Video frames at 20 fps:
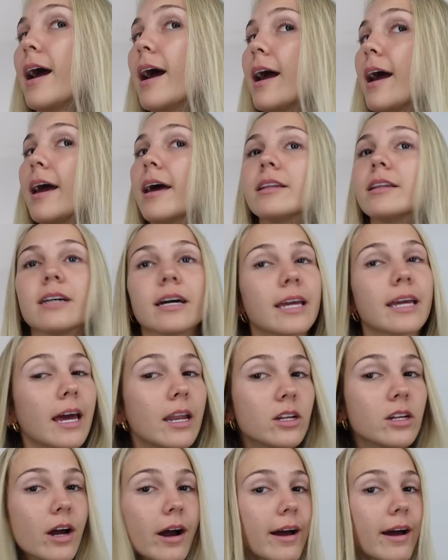And
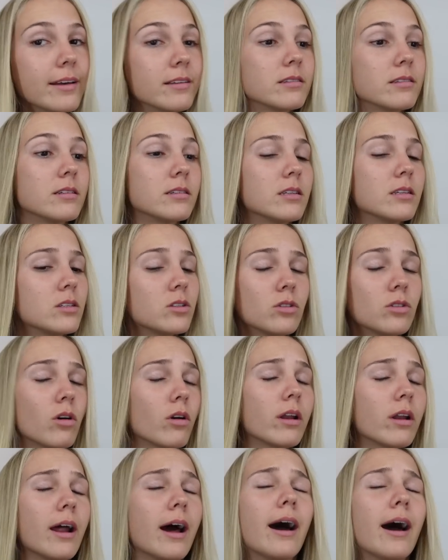again, guys, this is not
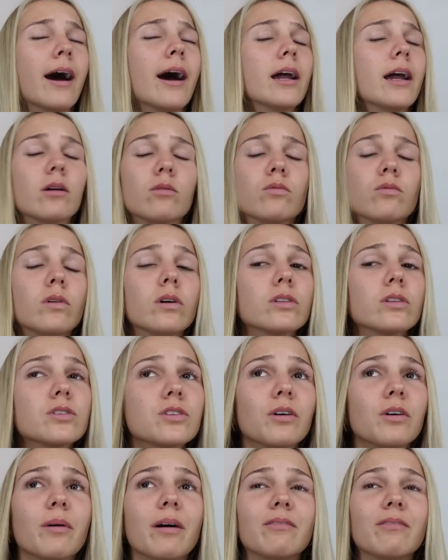an ad
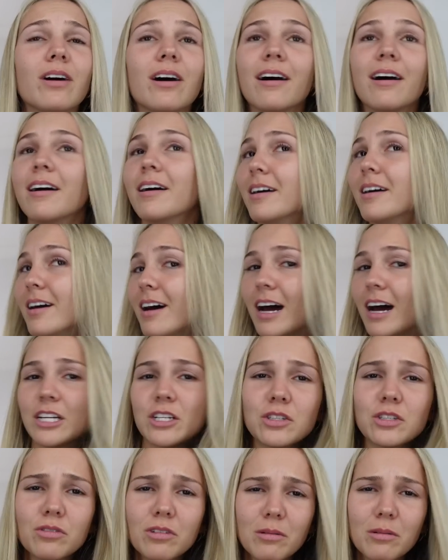whatsoever. I
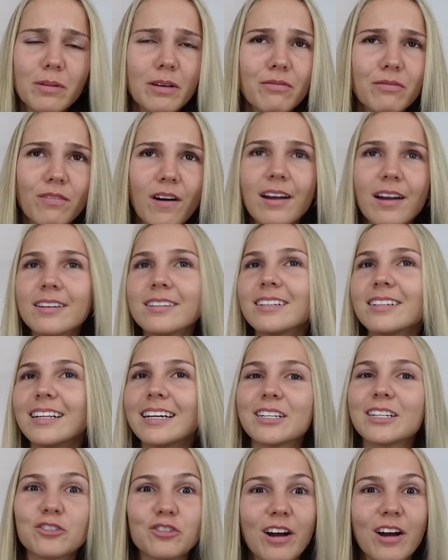just thought it'd be fun to
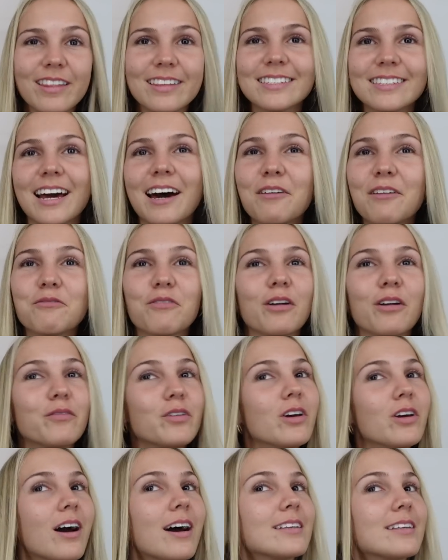like try this out in front of
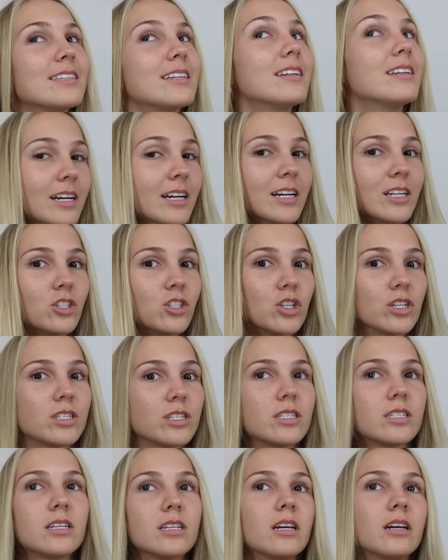you guys and
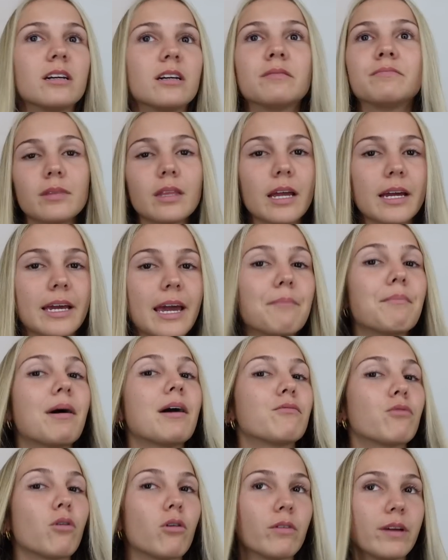just get my
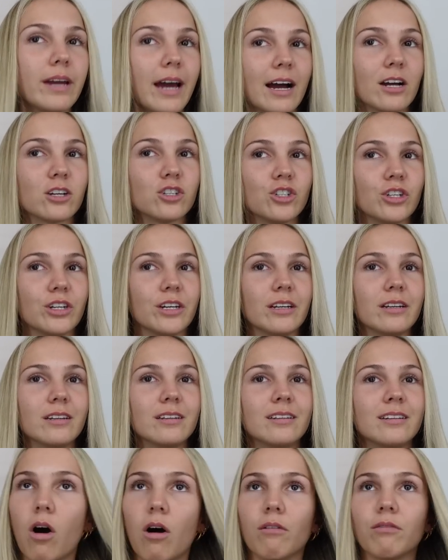raw reaction
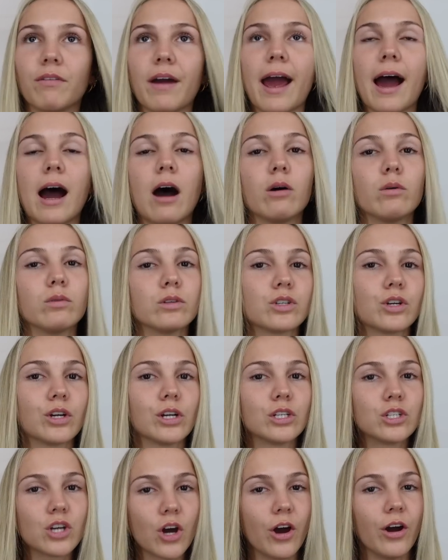of how it was gonna
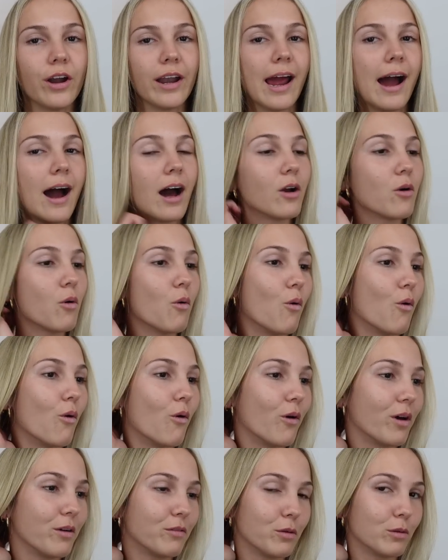turn out,
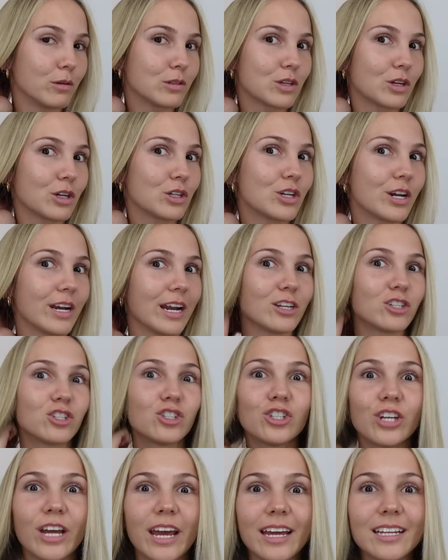or if it was gonna turn out
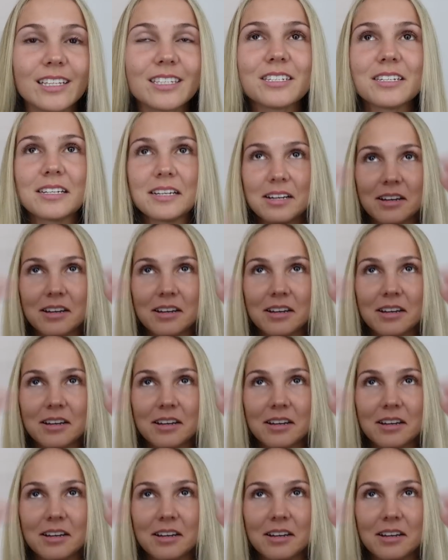shit.